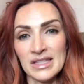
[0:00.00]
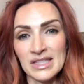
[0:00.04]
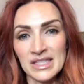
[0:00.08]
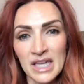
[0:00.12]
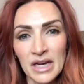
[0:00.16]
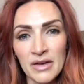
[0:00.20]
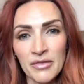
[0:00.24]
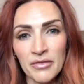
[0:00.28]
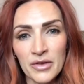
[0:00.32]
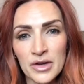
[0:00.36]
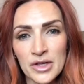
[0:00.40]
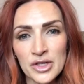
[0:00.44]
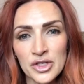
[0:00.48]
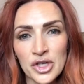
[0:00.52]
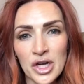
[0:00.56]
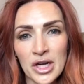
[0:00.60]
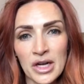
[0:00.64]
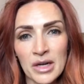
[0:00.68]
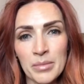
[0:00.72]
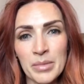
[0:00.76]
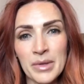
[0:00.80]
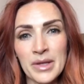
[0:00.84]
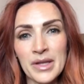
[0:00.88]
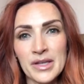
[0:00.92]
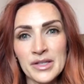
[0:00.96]
stay
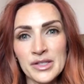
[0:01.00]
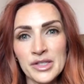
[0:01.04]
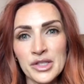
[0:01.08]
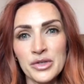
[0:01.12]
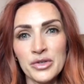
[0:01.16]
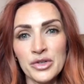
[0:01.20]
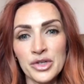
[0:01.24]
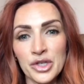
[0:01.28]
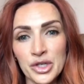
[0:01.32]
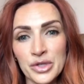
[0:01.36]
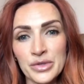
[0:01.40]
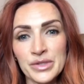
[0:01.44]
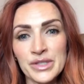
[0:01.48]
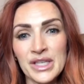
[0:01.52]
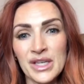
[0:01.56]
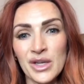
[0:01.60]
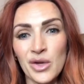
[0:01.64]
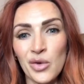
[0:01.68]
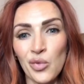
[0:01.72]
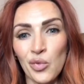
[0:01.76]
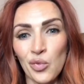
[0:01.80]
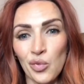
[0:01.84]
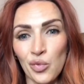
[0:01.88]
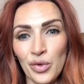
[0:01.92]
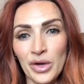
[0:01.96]
frustrated because you're
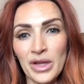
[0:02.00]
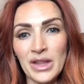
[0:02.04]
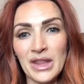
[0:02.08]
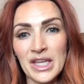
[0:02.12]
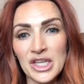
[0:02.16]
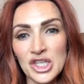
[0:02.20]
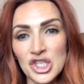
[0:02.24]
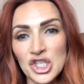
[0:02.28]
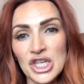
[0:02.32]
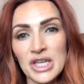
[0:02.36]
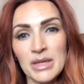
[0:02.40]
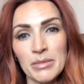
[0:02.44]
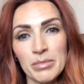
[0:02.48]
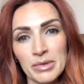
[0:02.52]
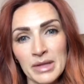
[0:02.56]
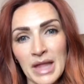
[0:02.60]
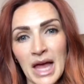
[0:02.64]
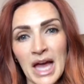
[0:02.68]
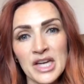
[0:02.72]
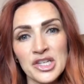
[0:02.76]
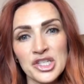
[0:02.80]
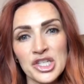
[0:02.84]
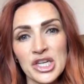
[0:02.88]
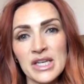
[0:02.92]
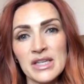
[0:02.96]
using really cheap
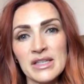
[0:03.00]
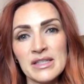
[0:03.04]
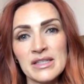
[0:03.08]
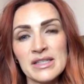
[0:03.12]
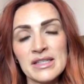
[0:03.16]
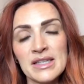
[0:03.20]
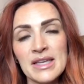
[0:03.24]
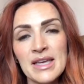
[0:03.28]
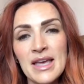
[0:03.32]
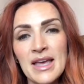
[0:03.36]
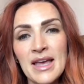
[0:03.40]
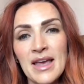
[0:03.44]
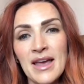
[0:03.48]
lashes.